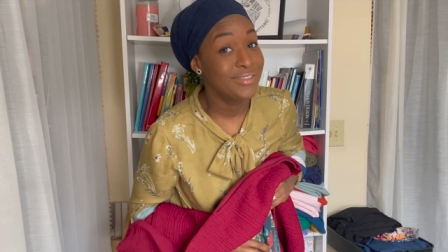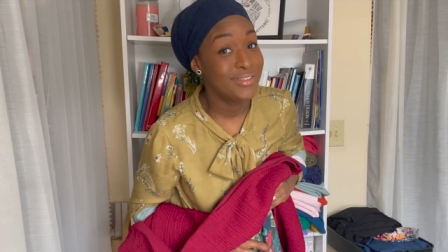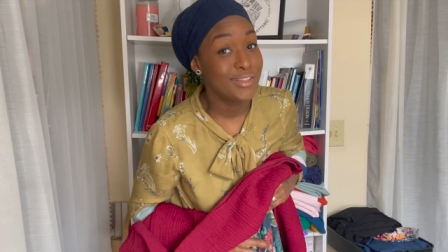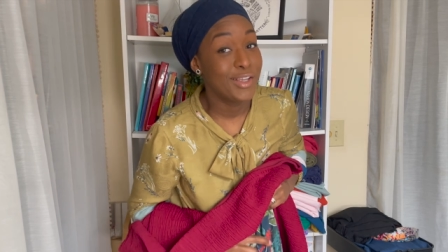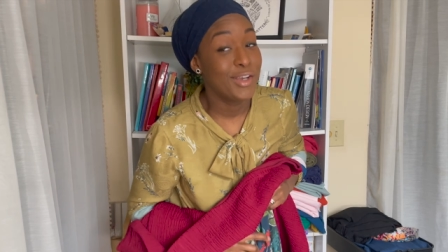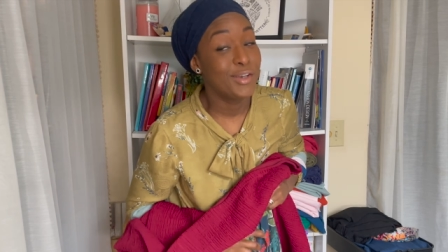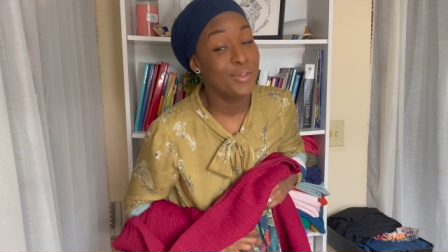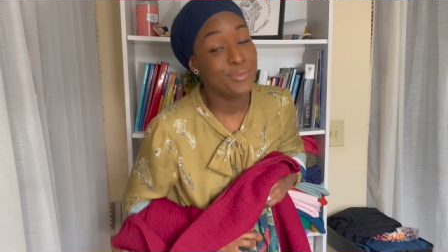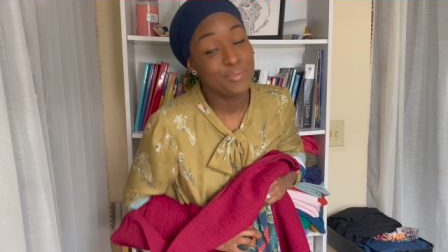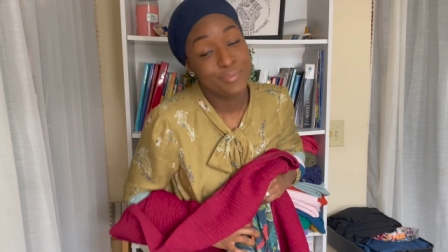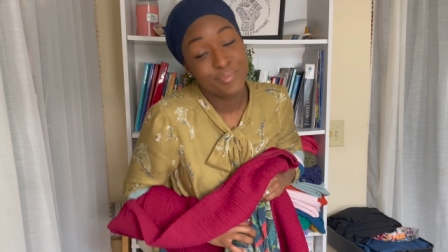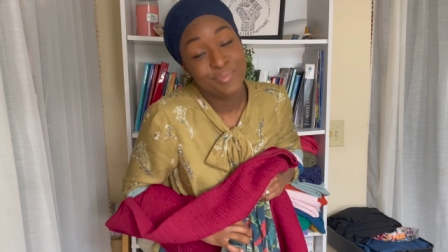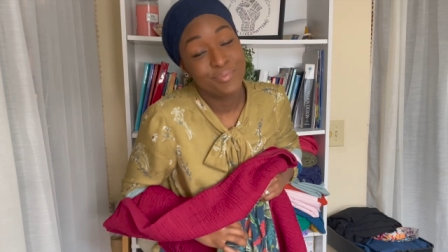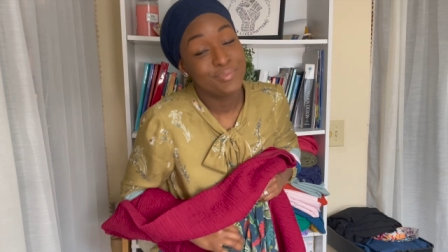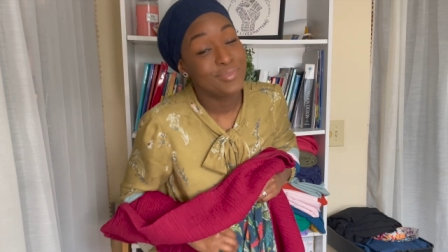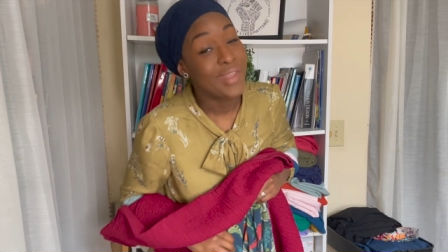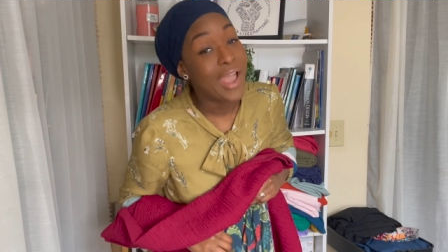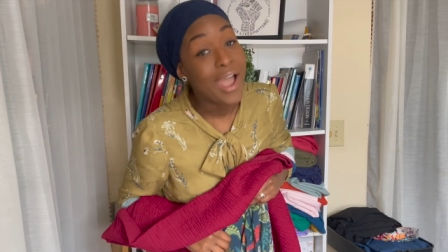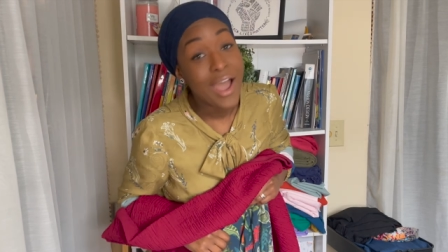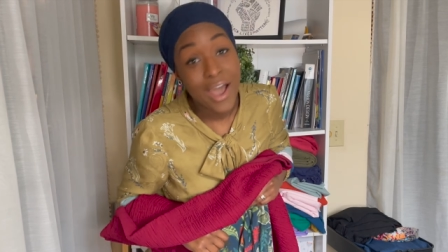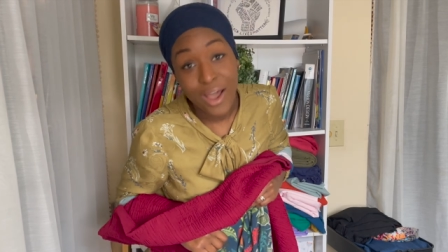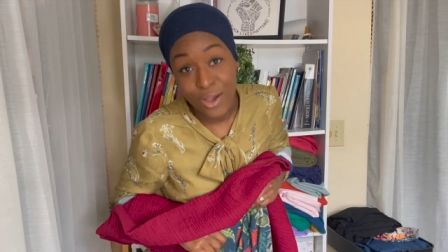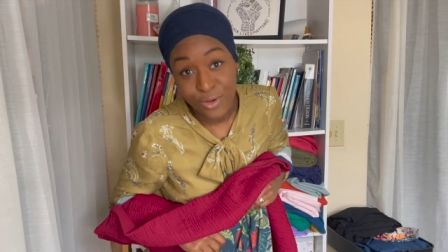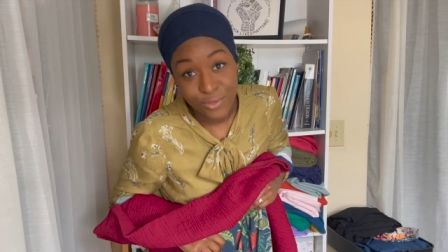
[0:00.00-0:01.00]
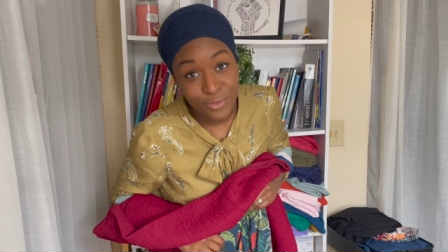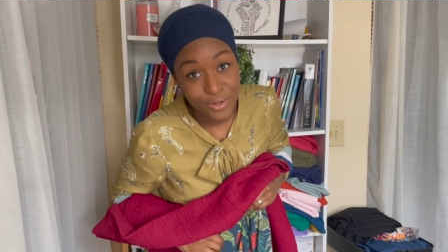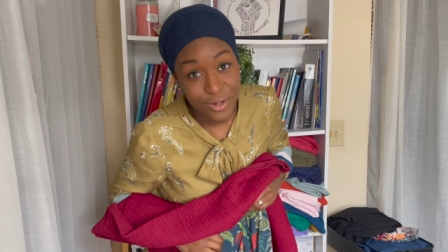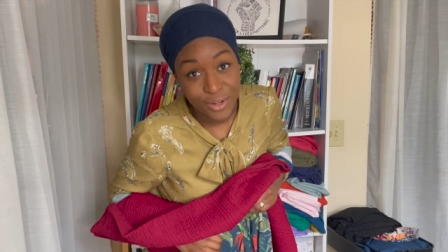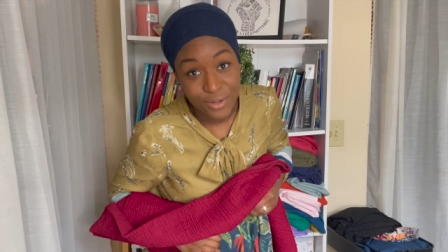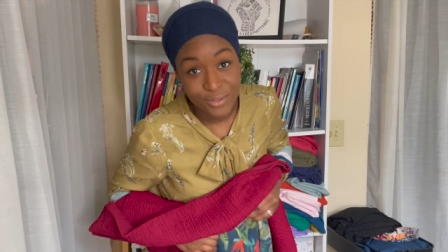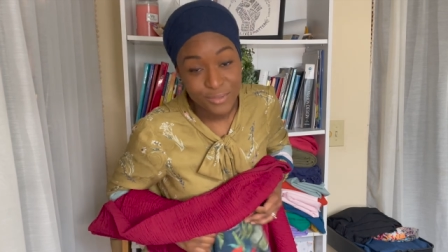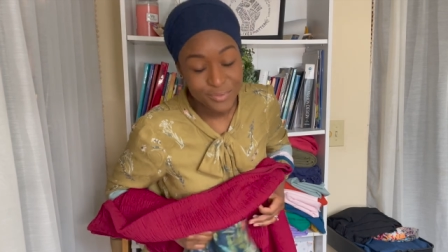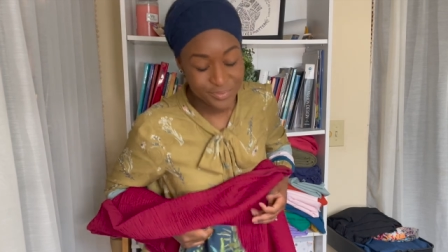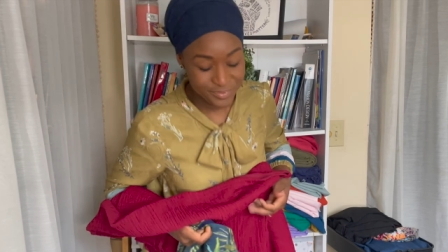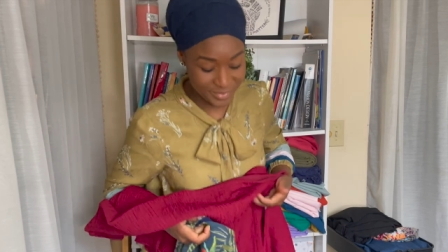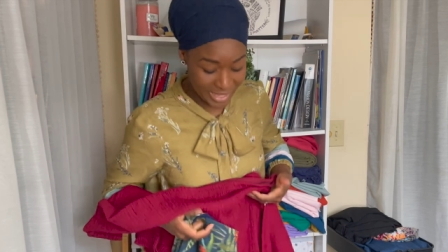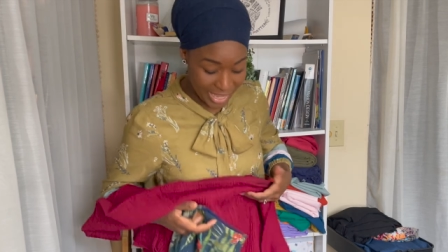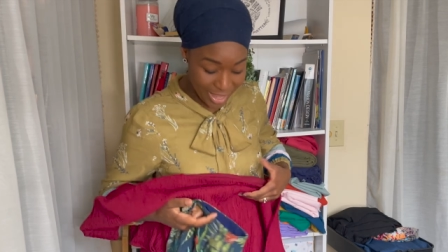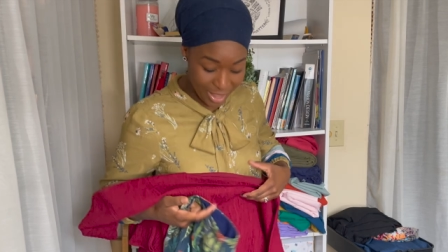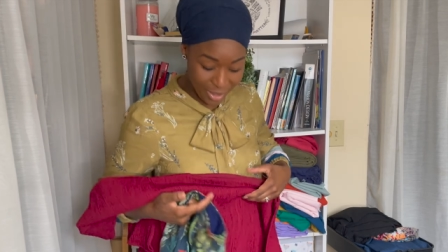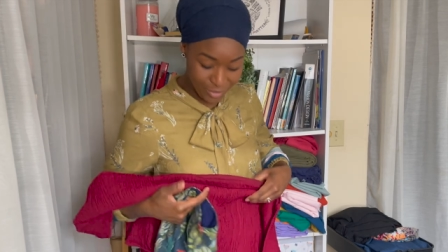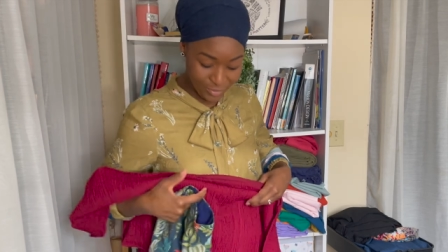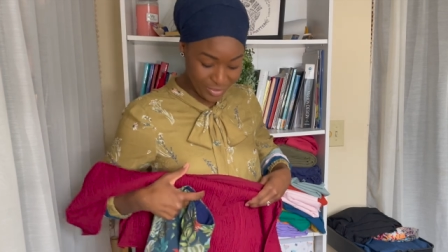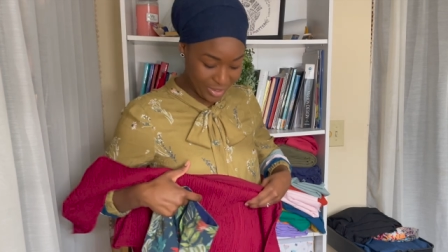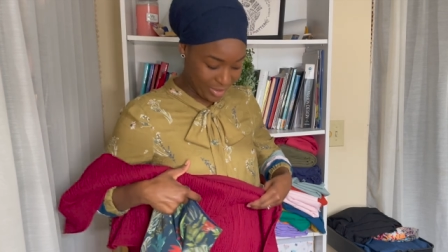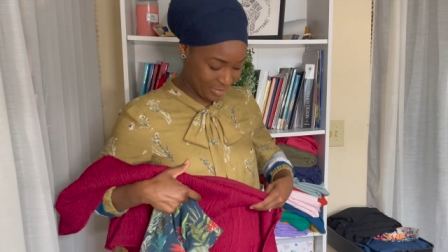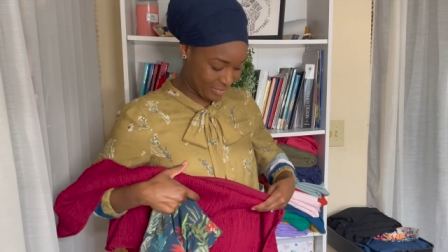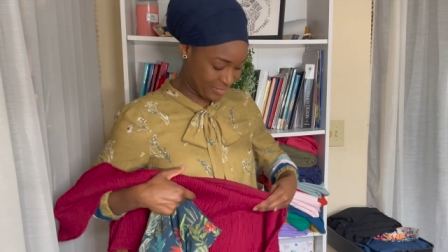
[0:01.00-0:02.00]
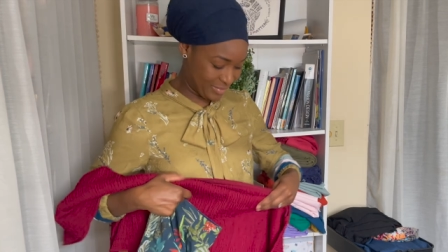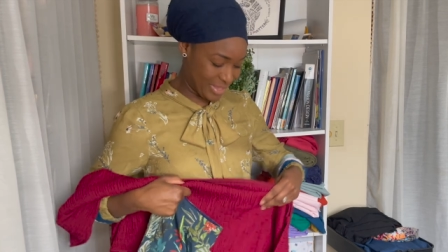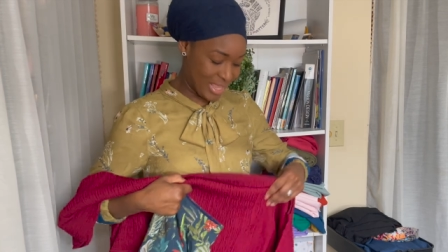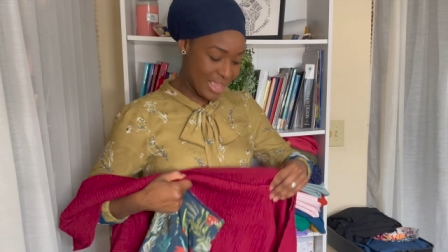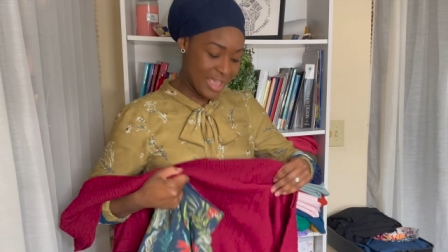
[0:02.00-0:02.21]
So I don't know. I don't know.